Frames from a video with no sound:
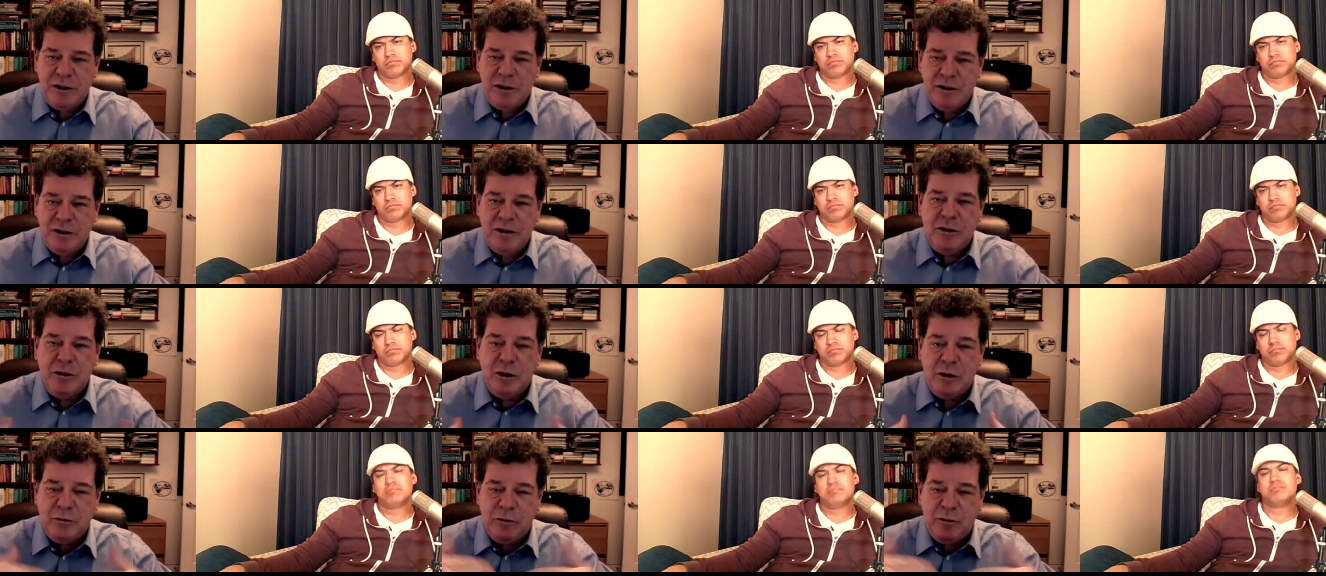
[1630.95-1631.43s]

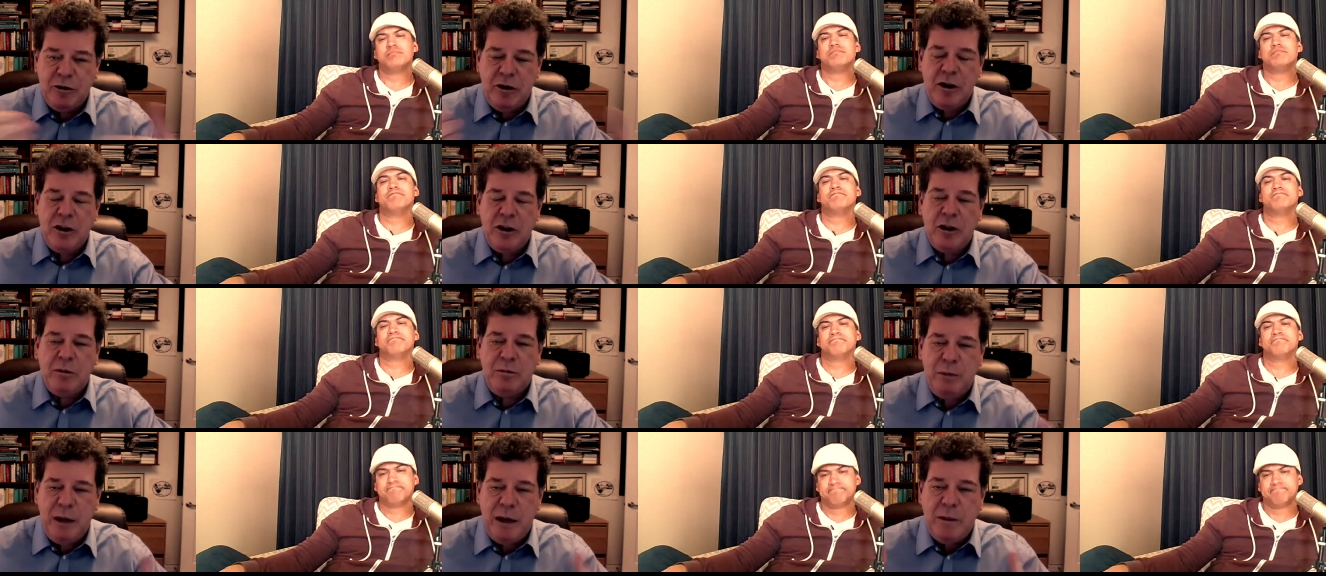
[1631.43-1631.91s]
Speaker 1: Look for
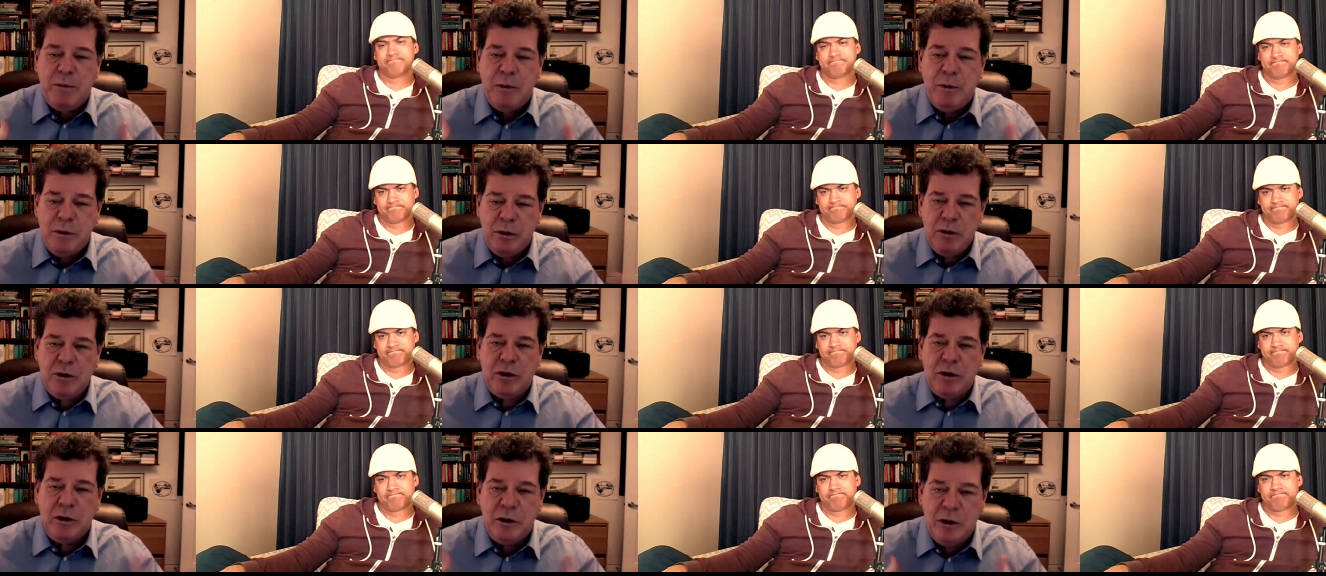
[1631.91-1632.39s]
other people who
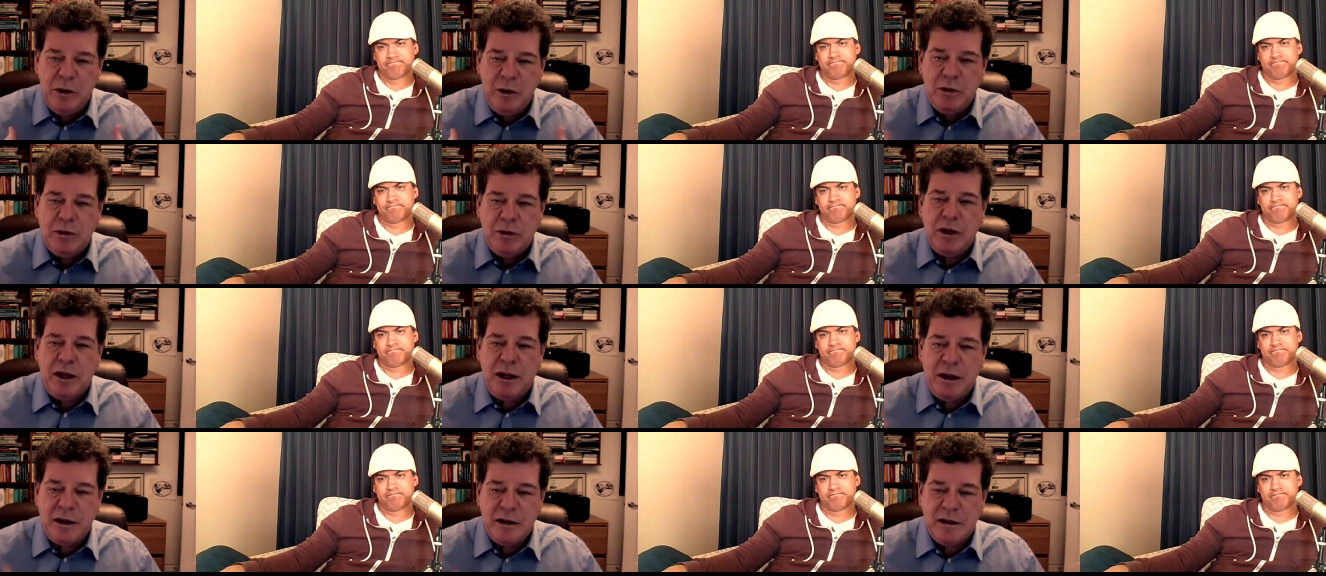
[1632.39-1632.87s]
can do
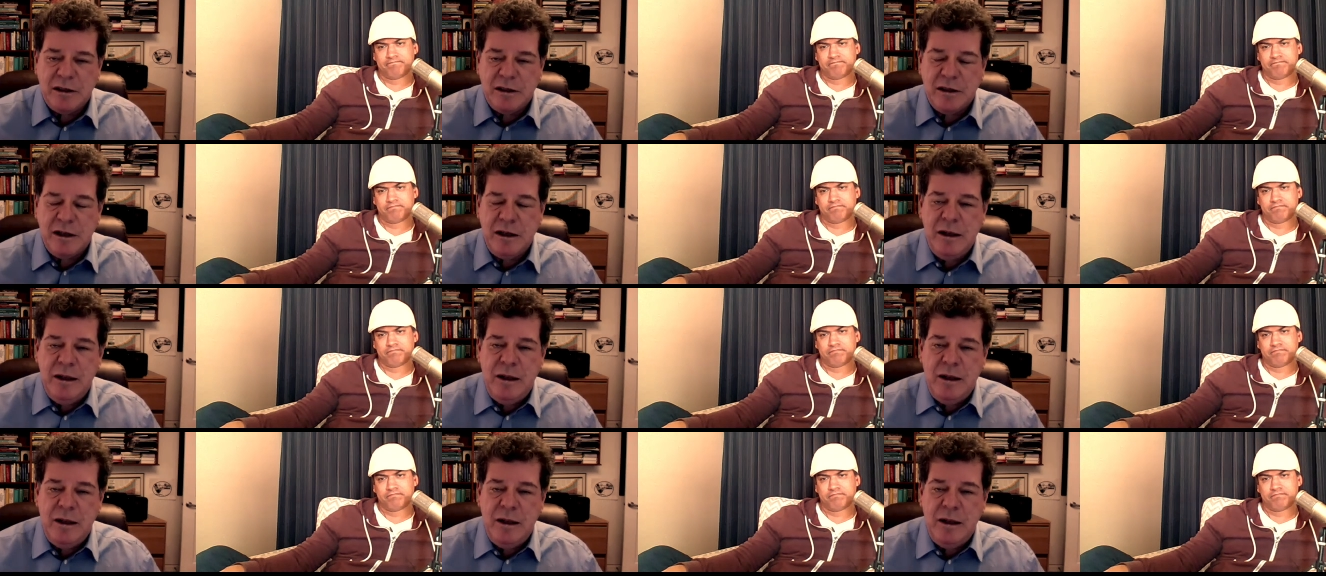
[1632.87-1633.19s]
things,